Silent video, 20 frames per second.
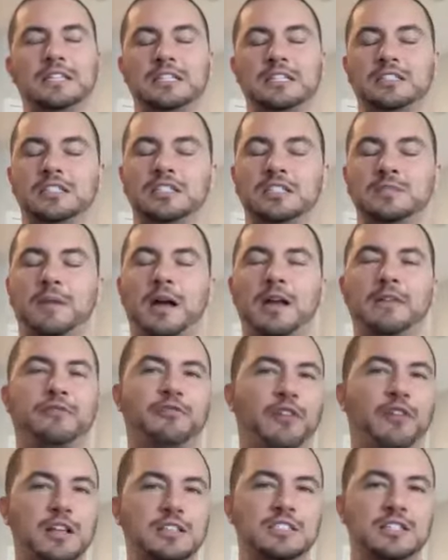this is my
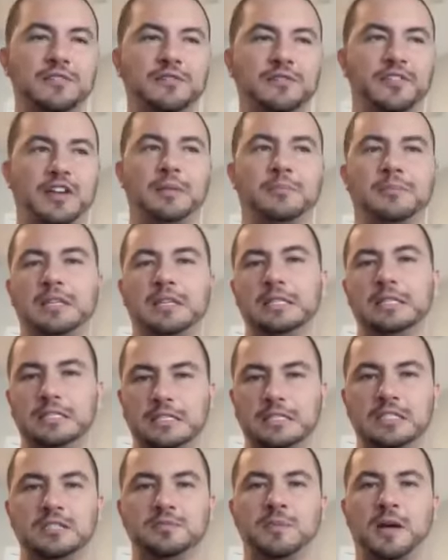friends and family.
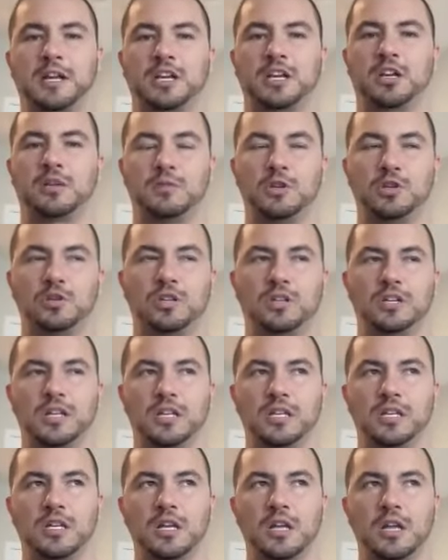This is my
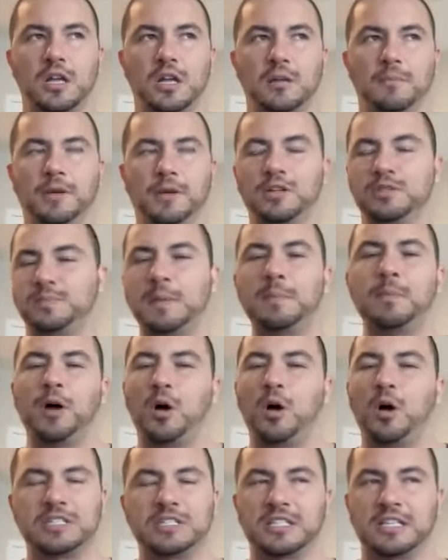community. Because people
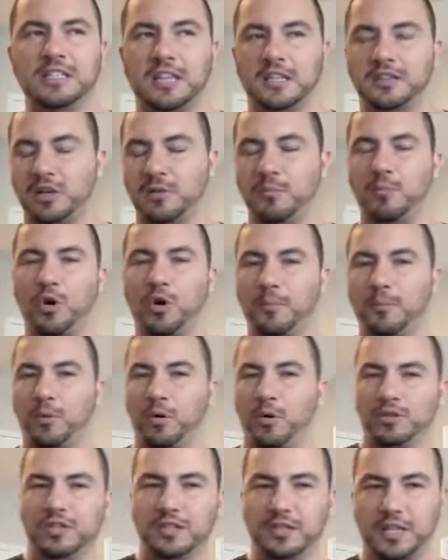always think that they're more
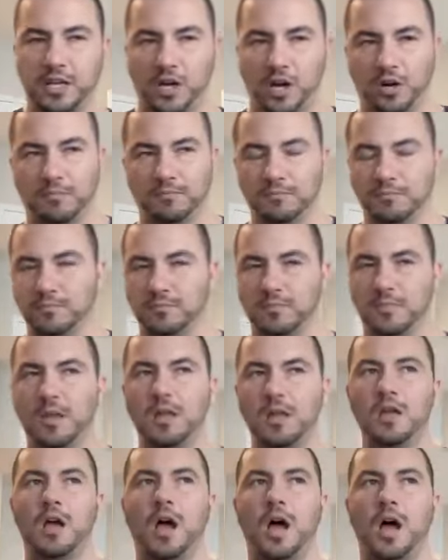important than they
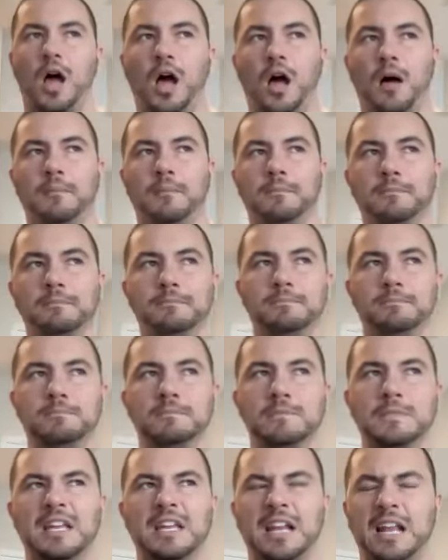are.
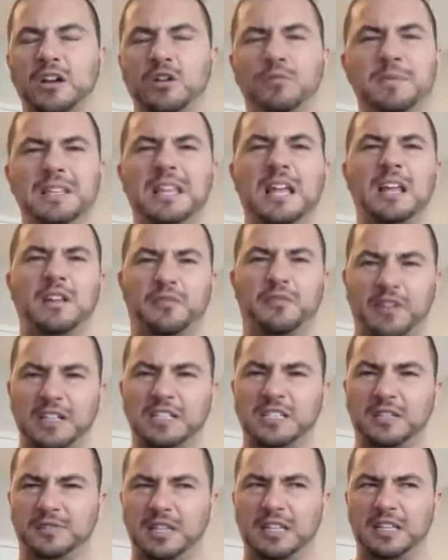And I don't mean that
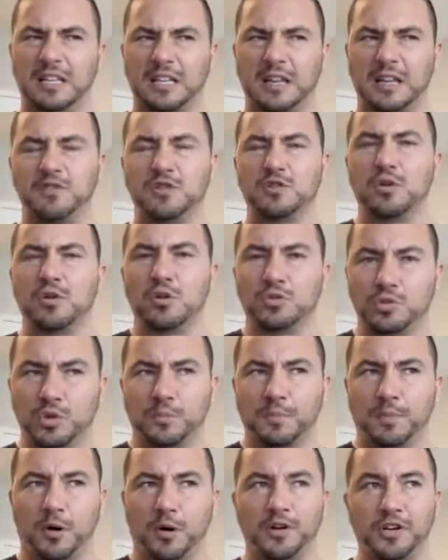offensively. Like if you go to
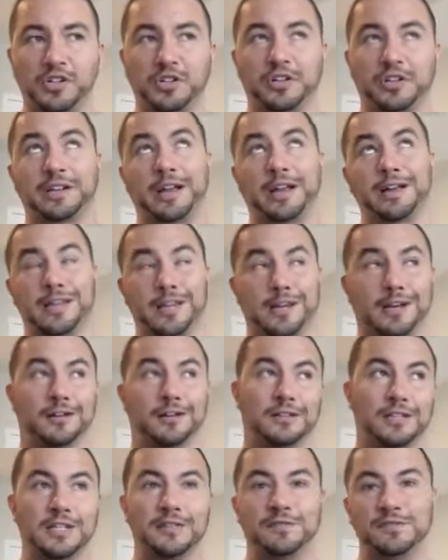a party and you're like, I
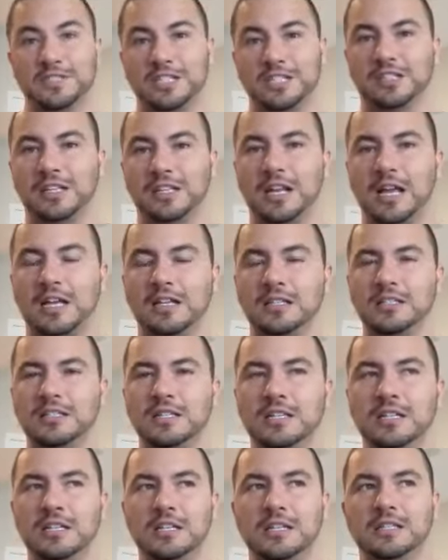can't leave till it
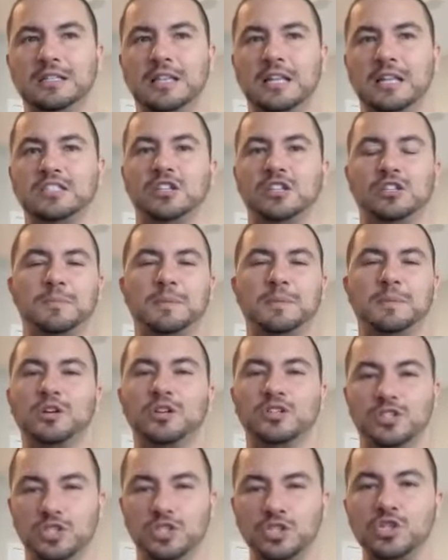ends, that's only
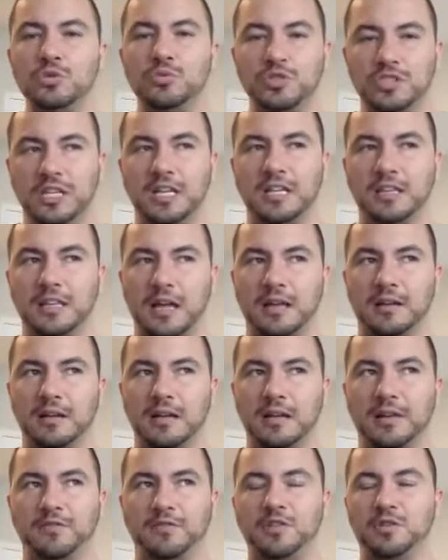because you say that.
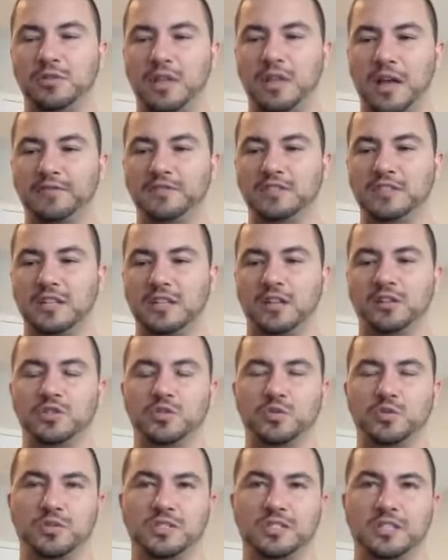If you left,
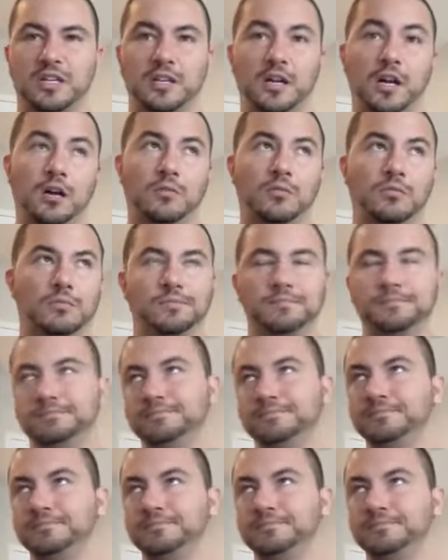others would say, oh,